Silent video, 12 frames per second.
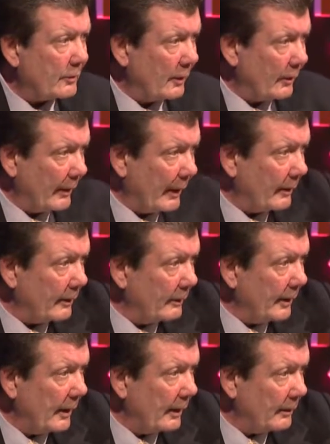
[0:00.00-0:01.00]
They're in
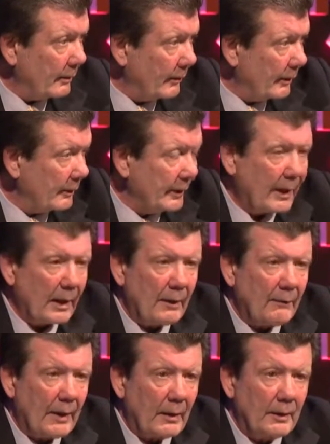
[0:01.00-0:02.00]
the
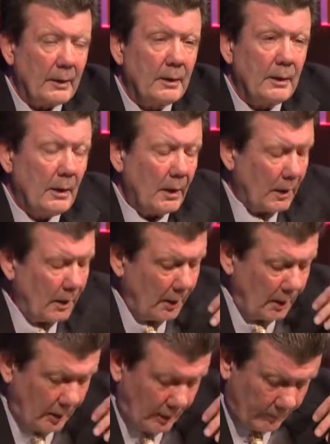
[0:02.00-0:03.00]
Lehigh Valley,
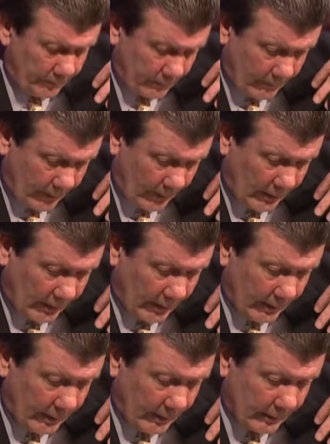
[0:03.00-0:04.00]

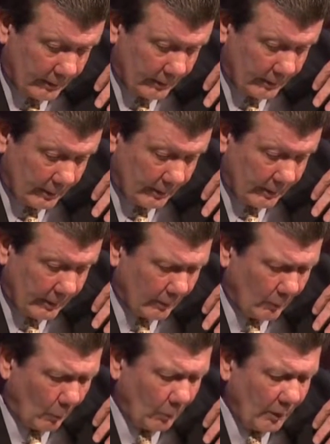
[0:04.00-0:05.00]
and
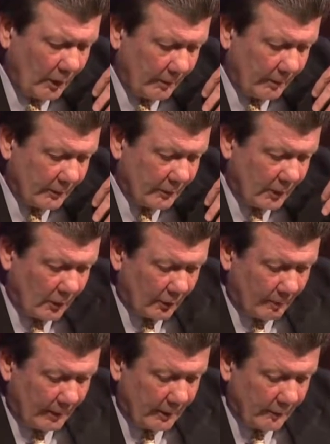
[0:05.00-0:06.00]
it's called
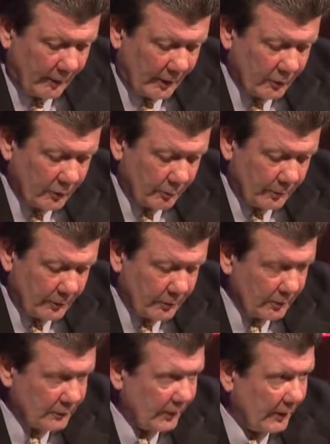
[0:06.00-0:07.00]
the Manufacturers
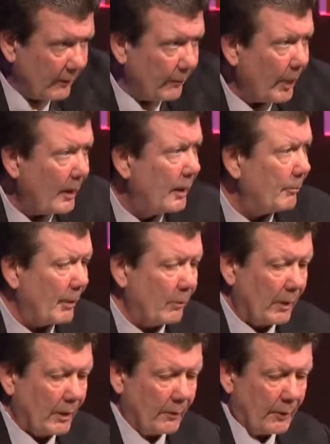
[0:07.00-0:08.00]
Resource Center. But
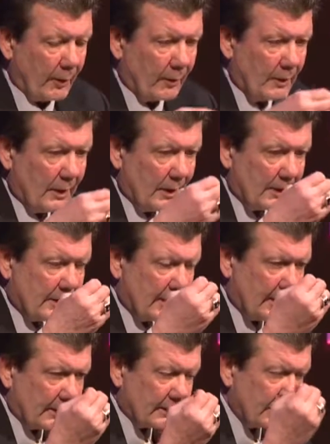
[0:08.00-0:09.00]
one of their
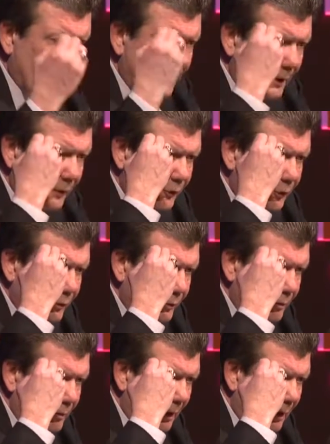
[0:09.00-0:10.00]
tenets is to